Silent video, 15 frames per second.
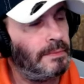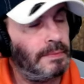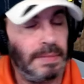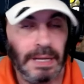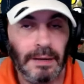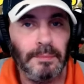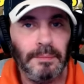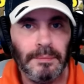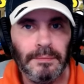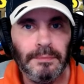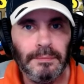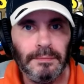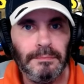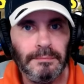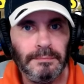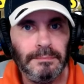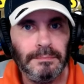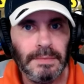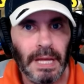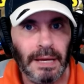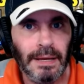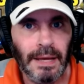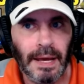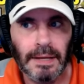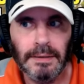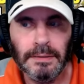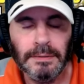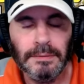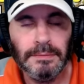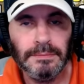Yeah, they can.
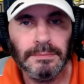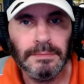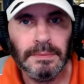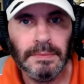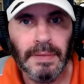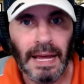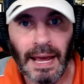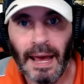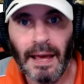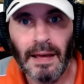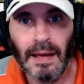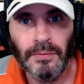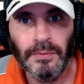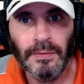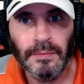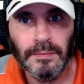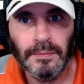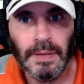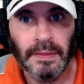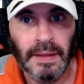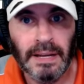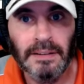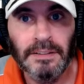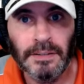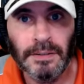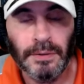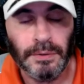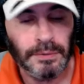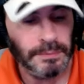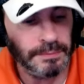They have, and they
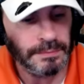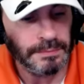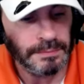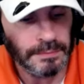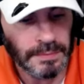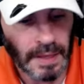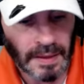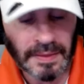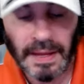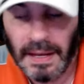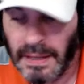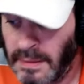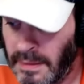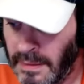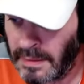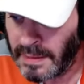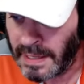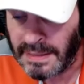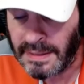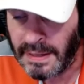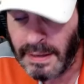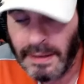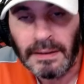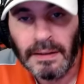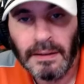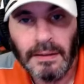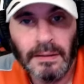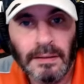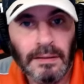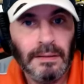do. And they did.
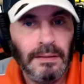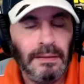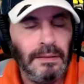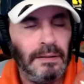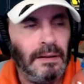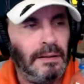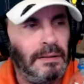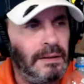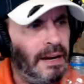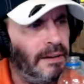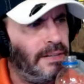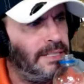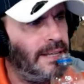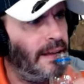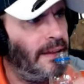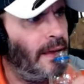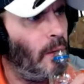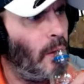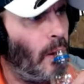Did I ever say that?